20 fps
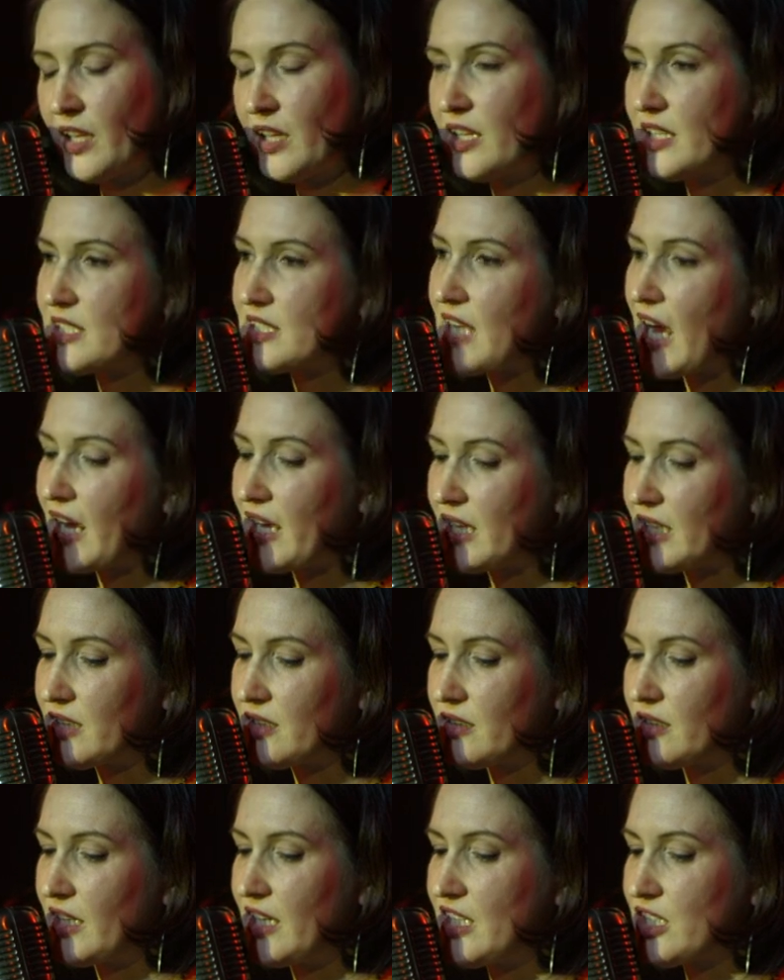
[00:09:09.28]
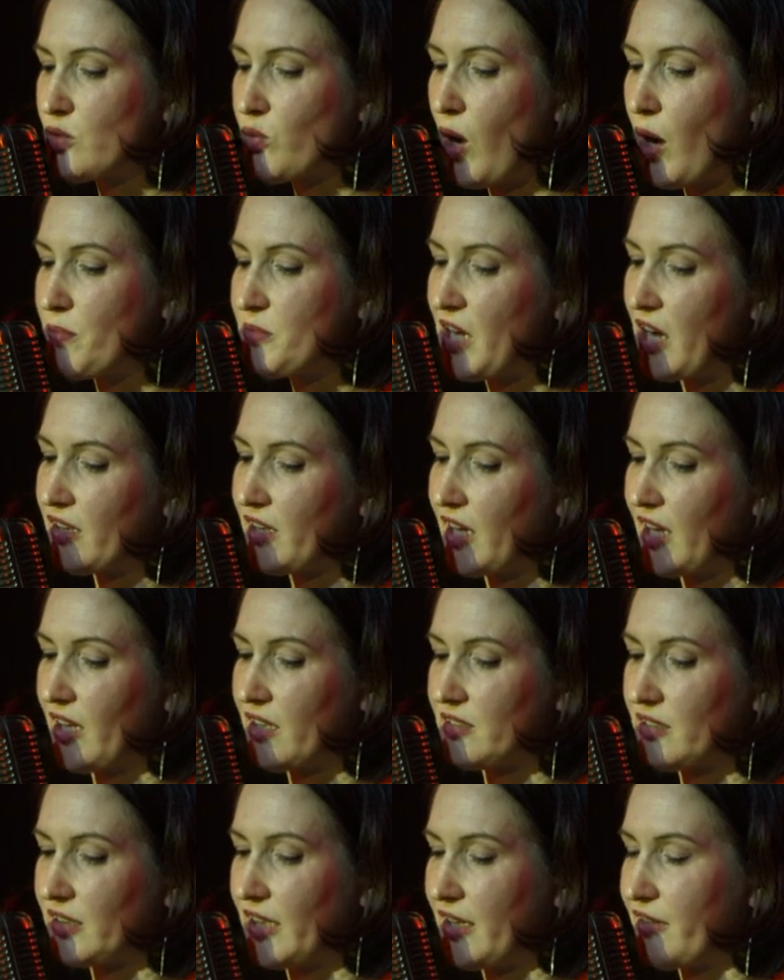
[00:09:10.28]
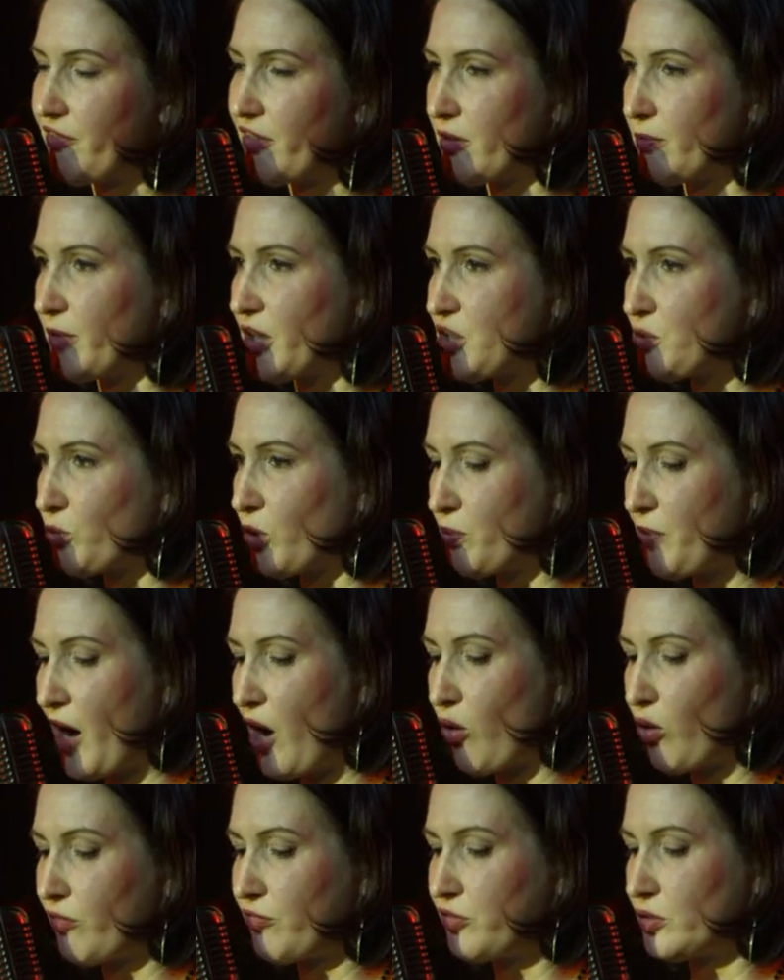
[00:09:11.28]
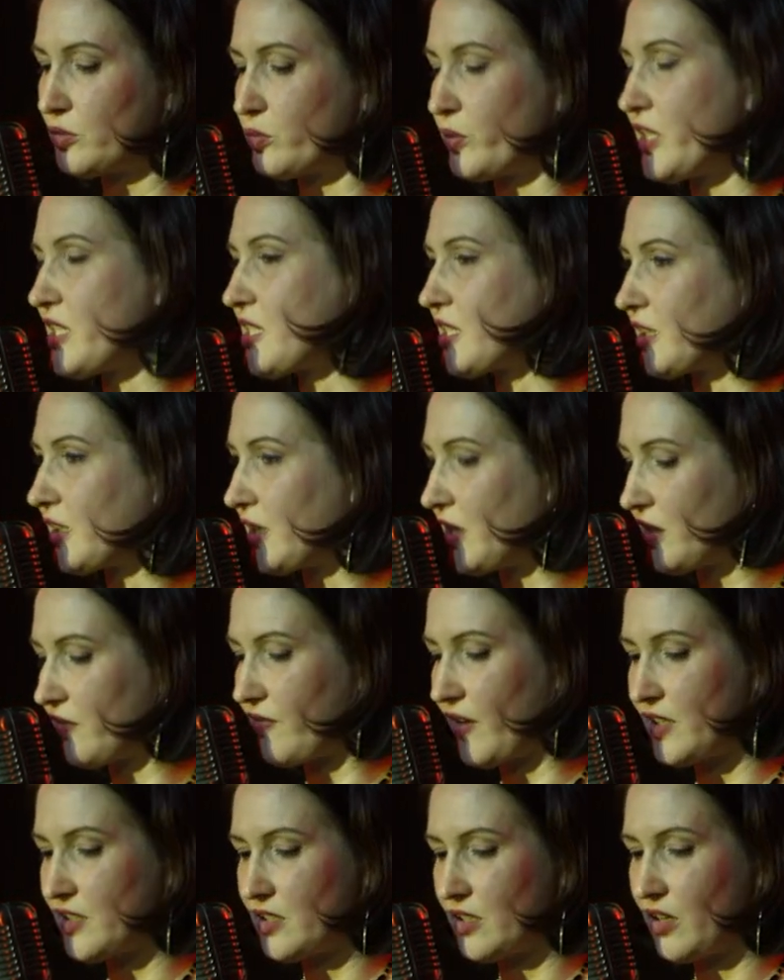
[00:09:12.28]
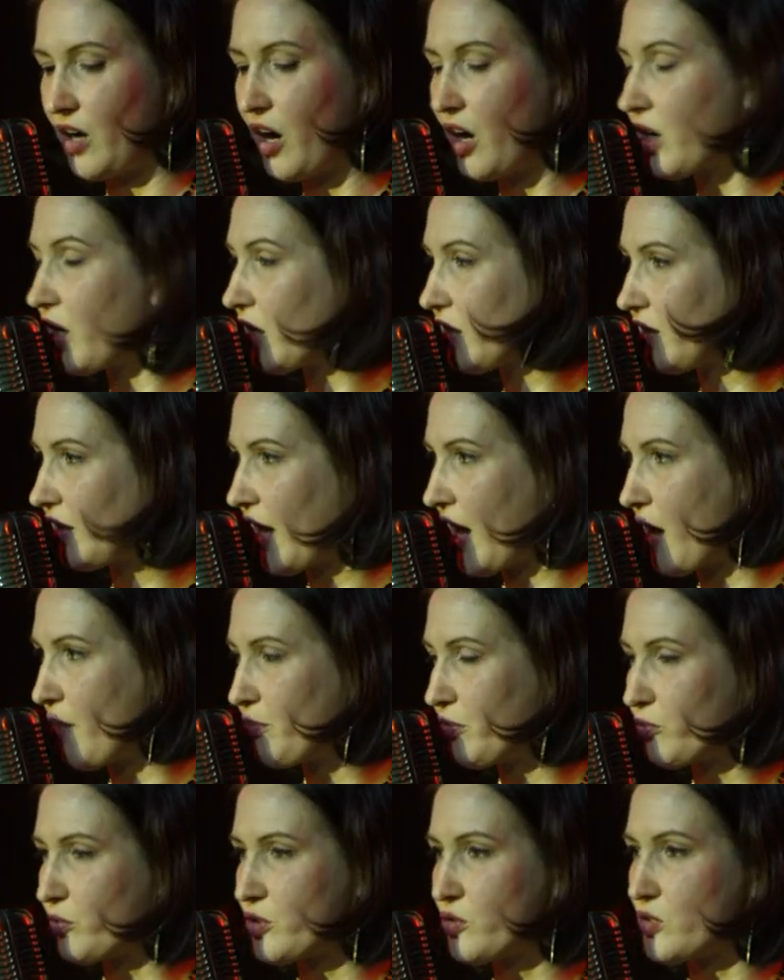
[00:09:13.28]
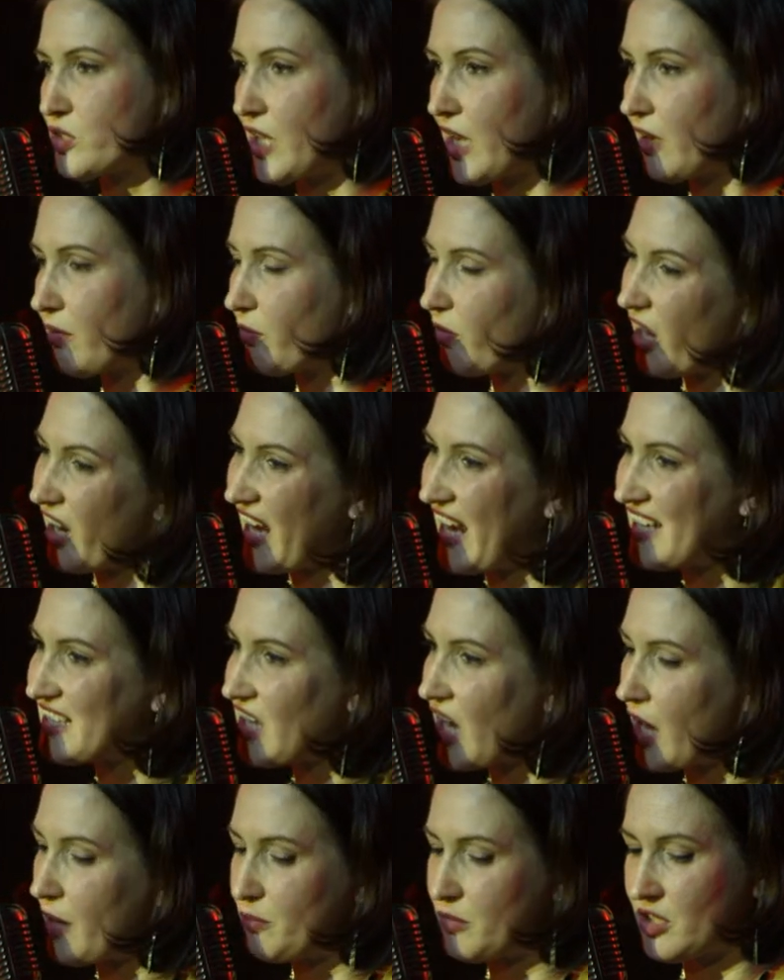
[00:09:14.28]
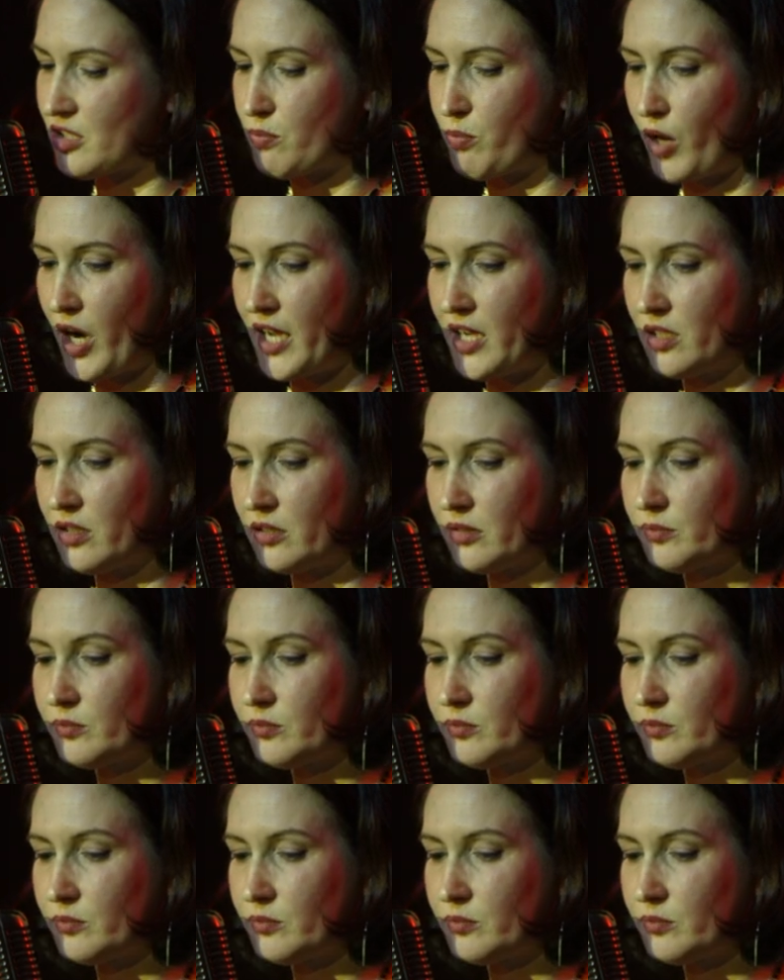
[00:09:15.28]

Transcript: Second, he swapped out candlelight for the much more powerful recently invented argon lamp, which was about eight times as bright.